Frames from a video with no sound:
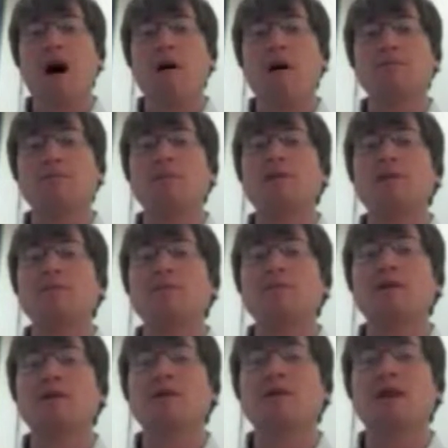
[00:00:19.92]

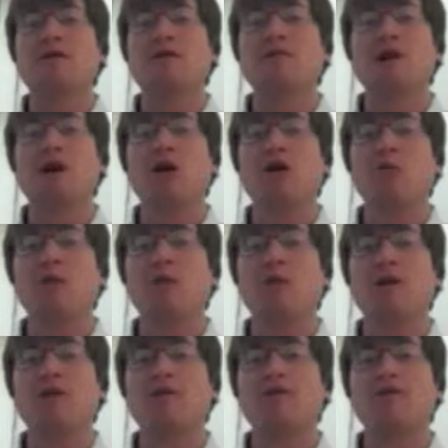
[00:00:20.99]
optimism and gave me
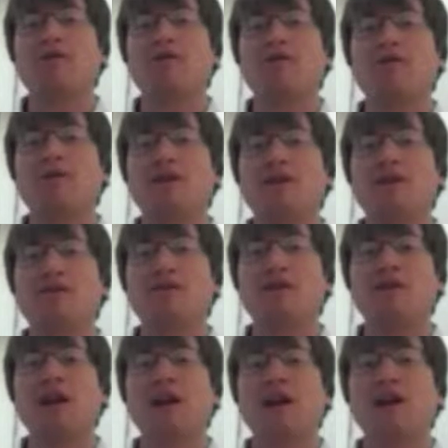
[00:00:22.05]
hope of,
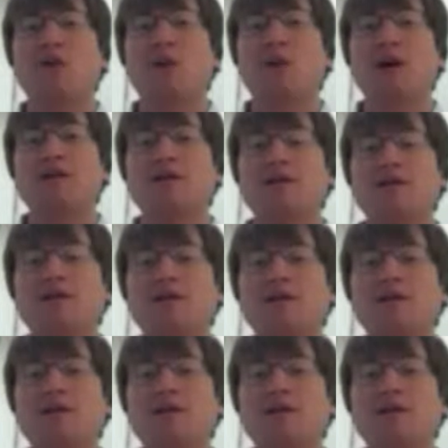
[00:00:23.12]
finding ways